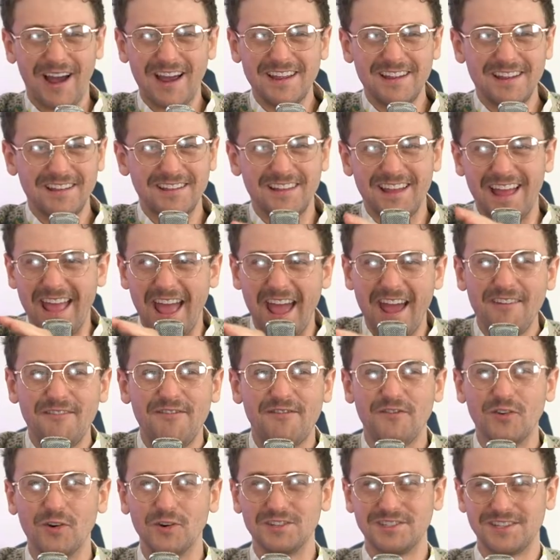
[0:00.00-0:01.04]
Happening. I head
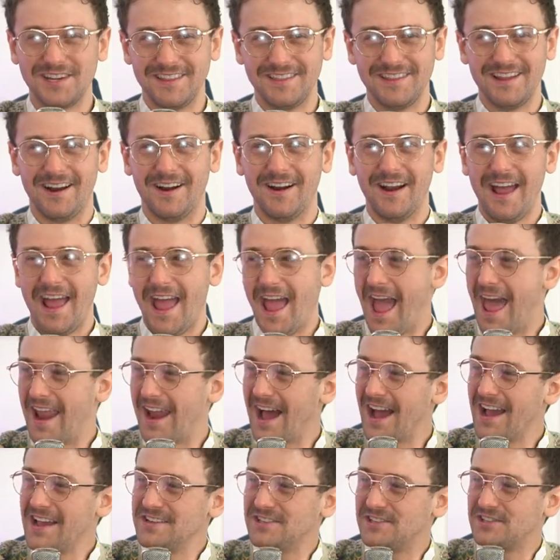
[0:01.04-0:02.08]
first in there, and
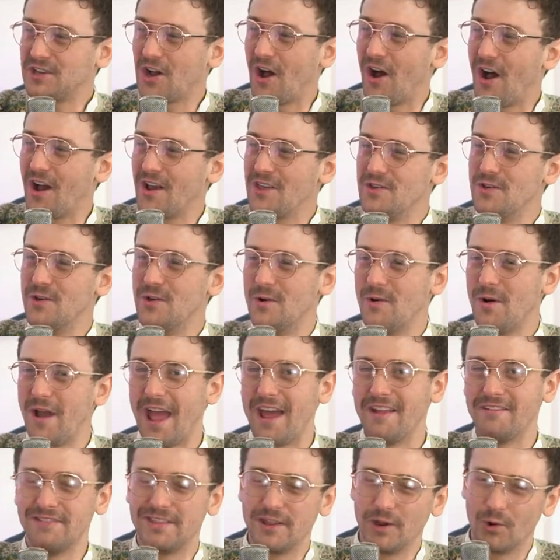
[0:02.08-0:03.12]
I saw you.
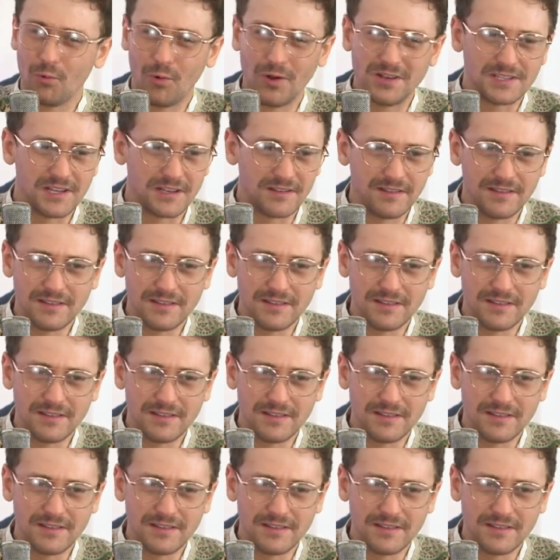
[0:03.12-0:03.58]
And there was a